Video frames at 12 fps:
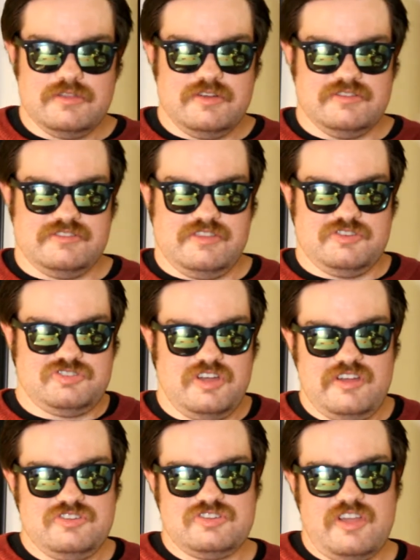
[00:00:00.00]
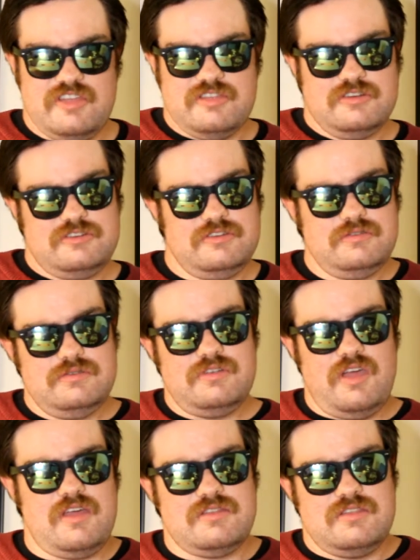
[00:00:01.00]
There's the judge and the dude
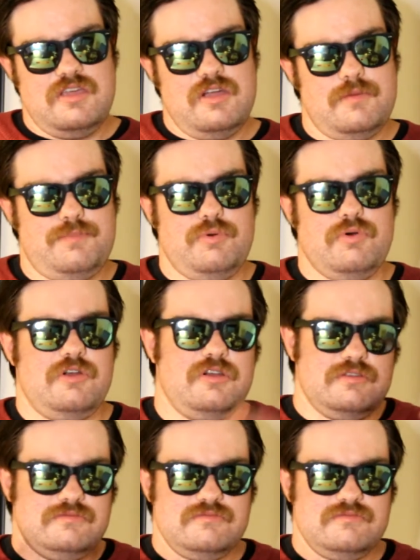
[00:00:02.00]
at the airport.